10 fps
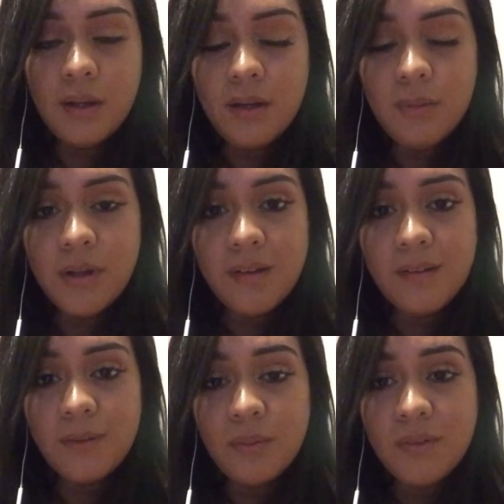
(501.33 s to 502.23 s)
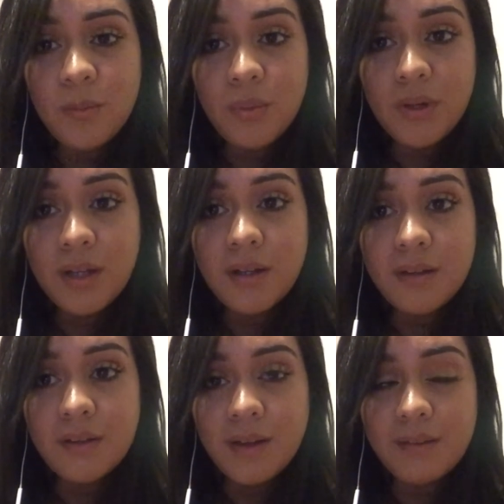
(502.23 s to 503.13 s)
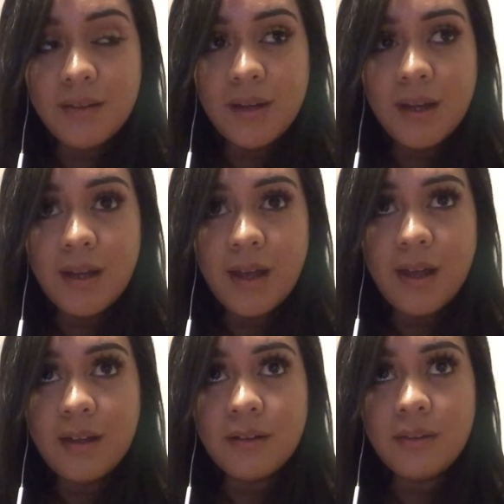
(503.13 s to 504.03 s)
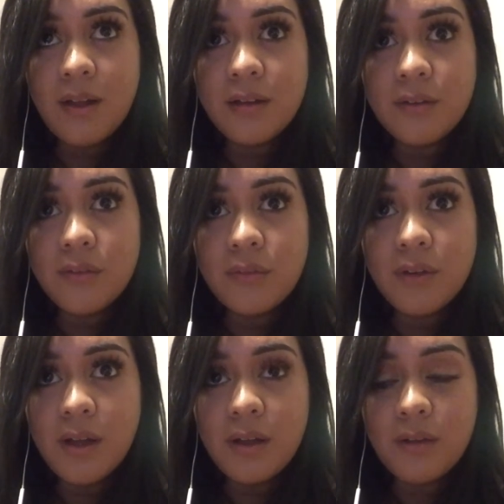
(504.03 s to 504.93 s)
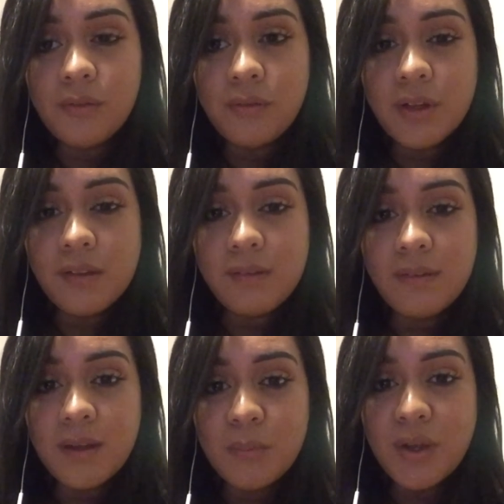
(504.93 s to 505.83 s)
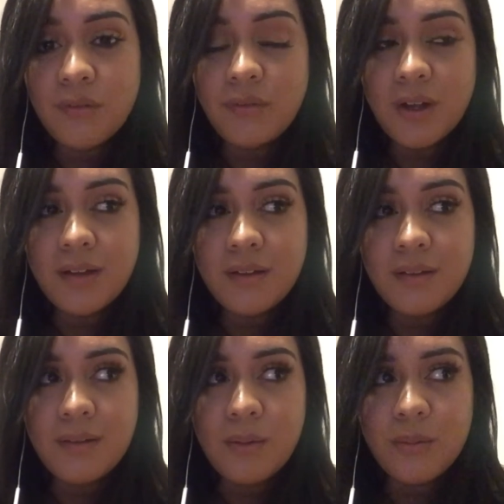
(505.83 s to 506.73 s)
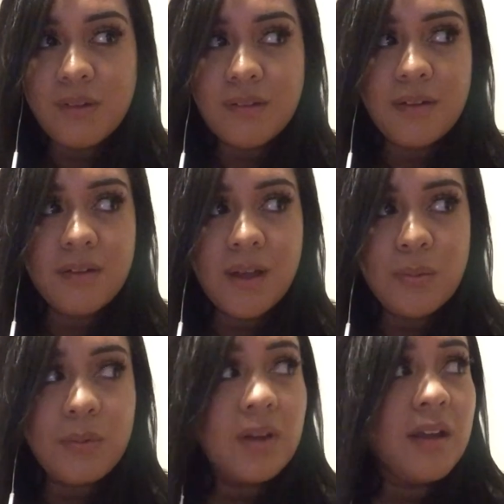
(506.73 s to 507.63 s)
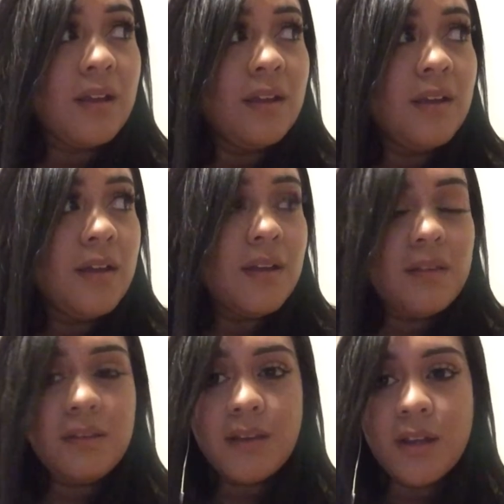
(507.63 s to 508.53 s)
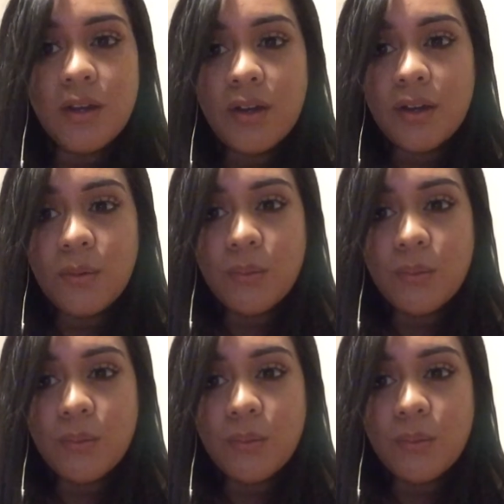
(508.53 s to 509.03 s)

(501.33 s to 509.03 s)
Anyways, it was a pretty good day today. I had a lot of fun seeing my friend. It's always good times when I see her.